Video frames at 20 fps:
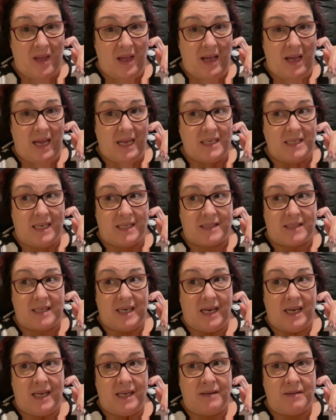And
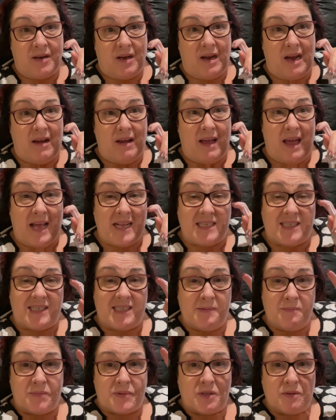yesterday I had
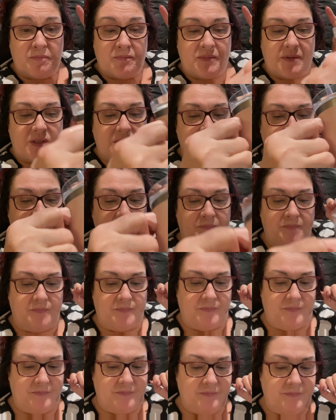symptoms
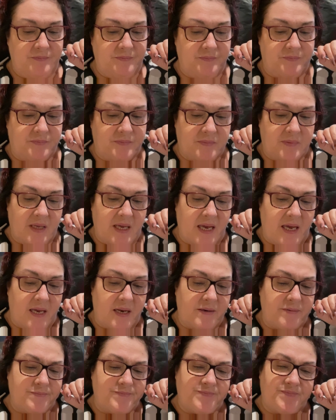
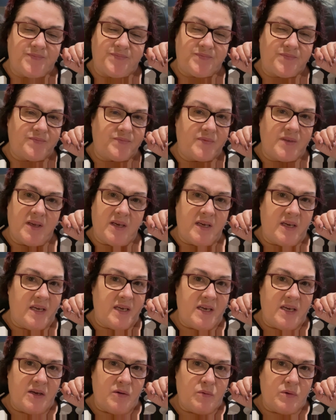and
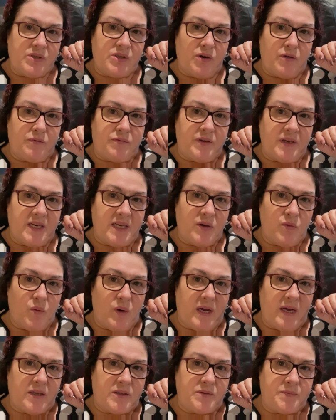was not feeling
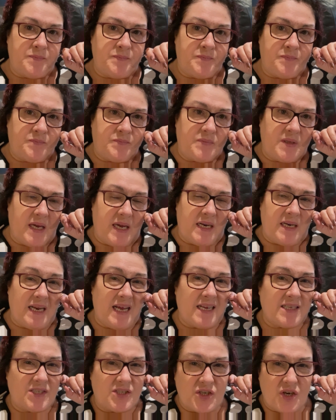well, and
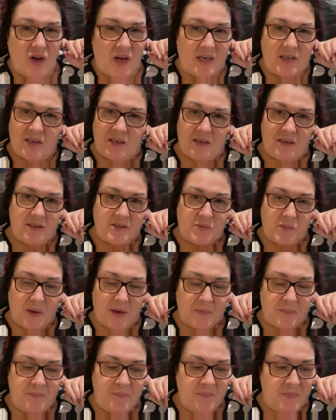last night as well.